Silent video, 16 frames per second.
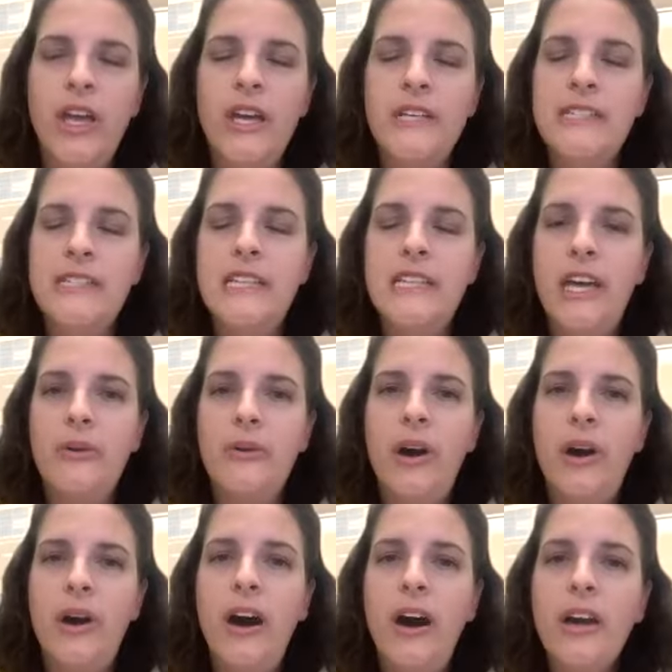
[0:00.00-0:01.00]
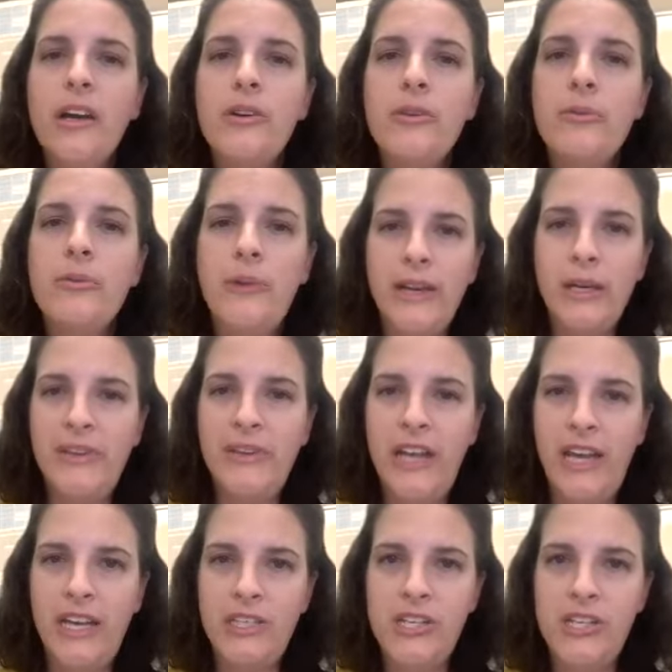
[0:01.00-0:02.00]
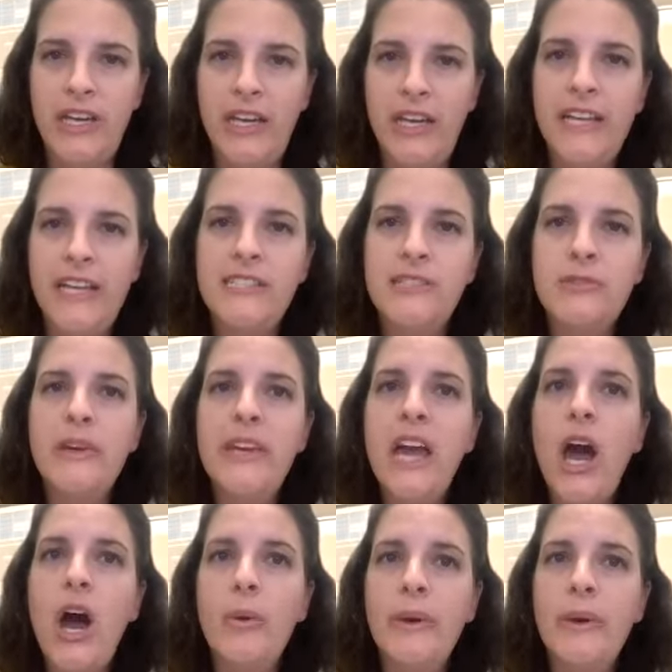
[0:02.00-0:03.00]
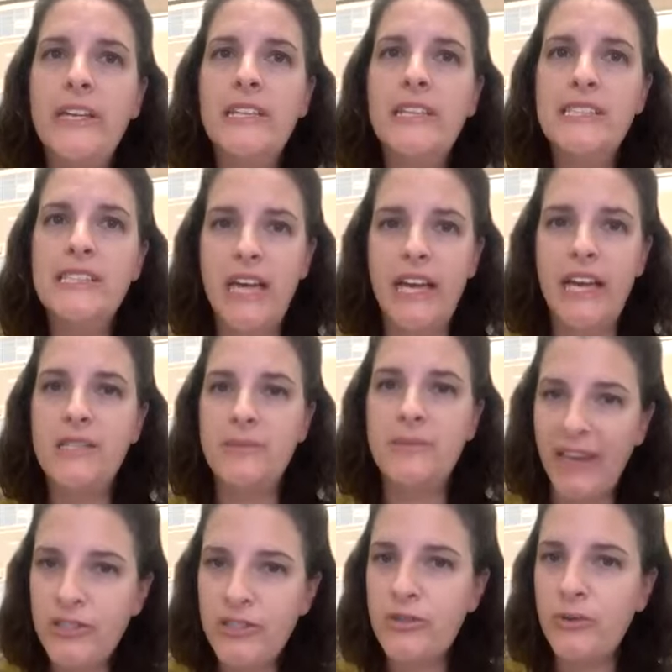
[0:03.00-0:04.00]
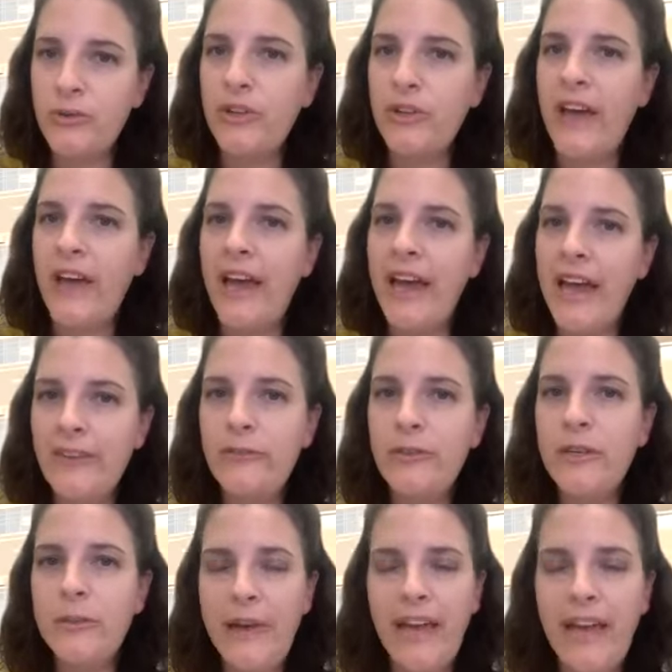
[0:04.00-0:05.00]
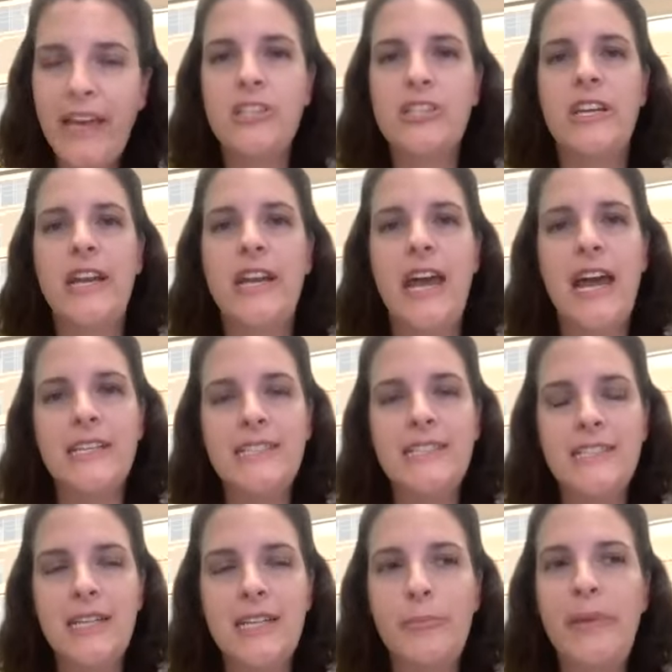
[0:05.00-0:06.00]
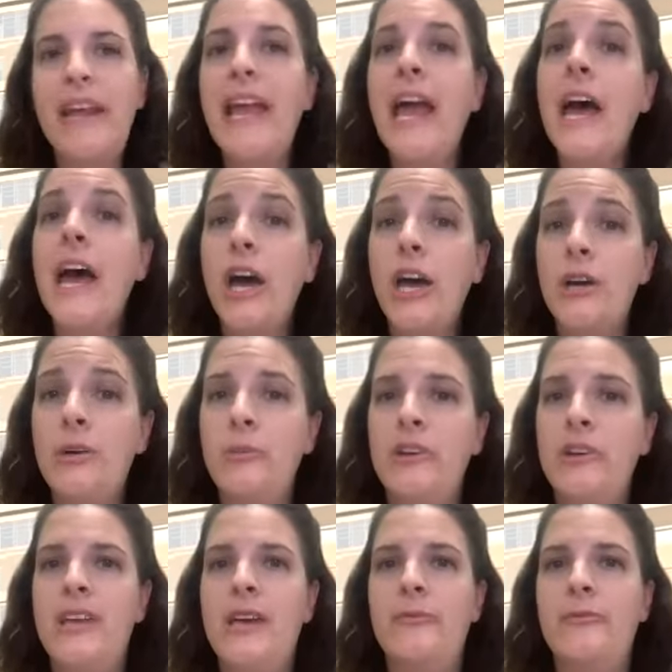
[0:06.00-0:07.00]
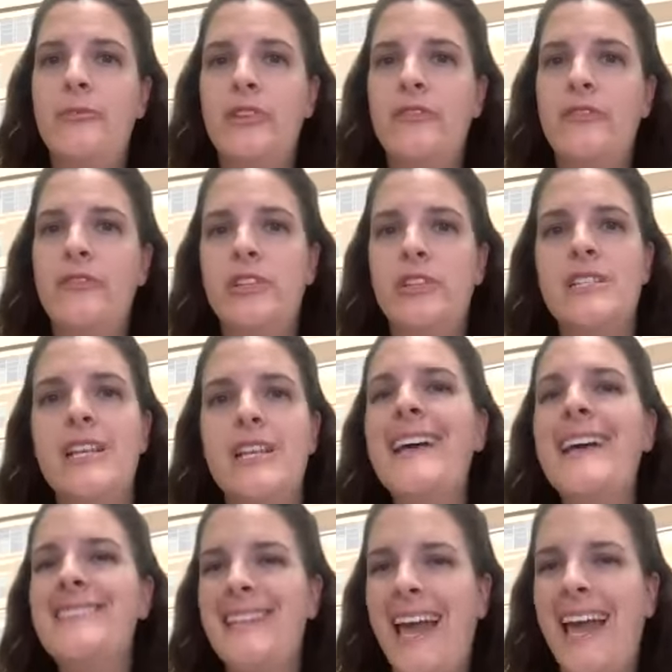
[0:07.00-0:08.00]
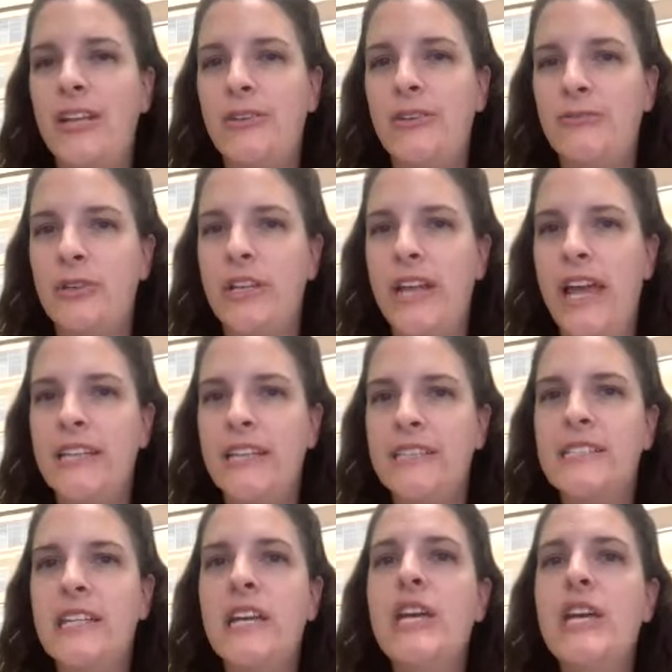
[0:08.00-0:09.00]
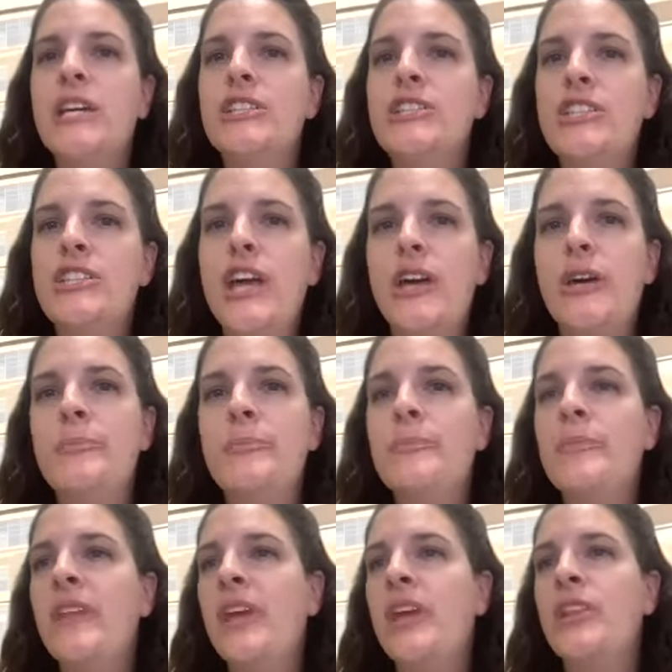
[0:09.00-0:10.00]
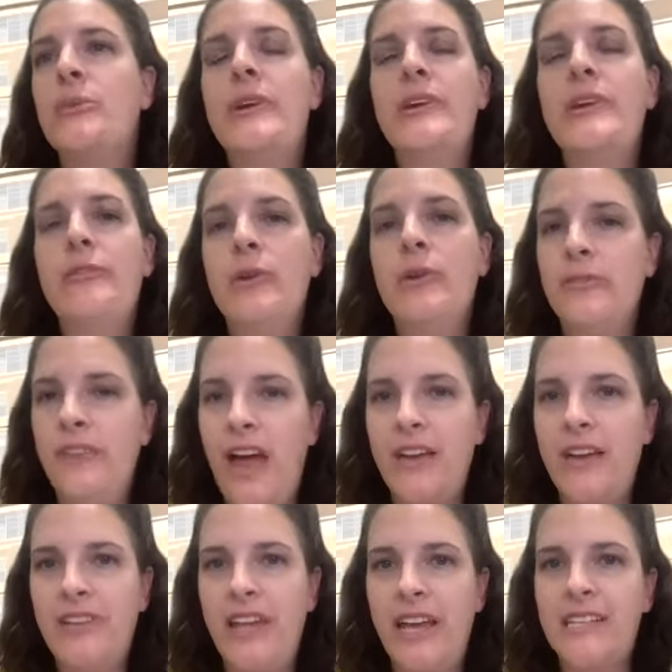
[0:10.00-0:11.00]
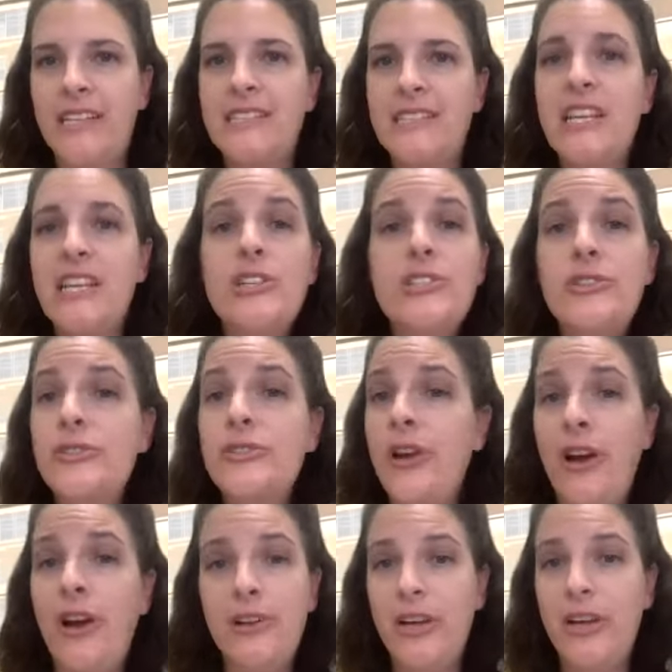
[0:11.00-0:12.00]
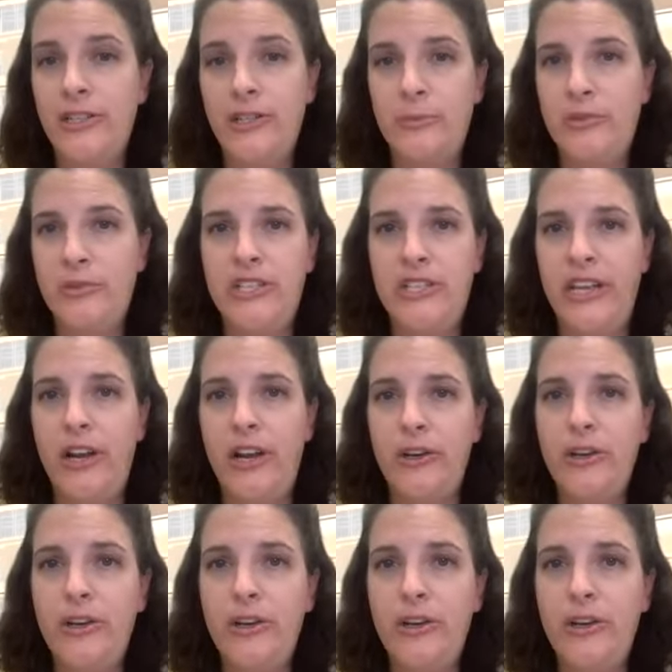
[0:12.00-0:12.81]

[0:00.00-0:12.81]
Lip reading: So our recommendation is we always like to make sure that every patient has somebody at home with them for the first, I say, handful of days. So 3, 4, 5 days, because you're not 100% on your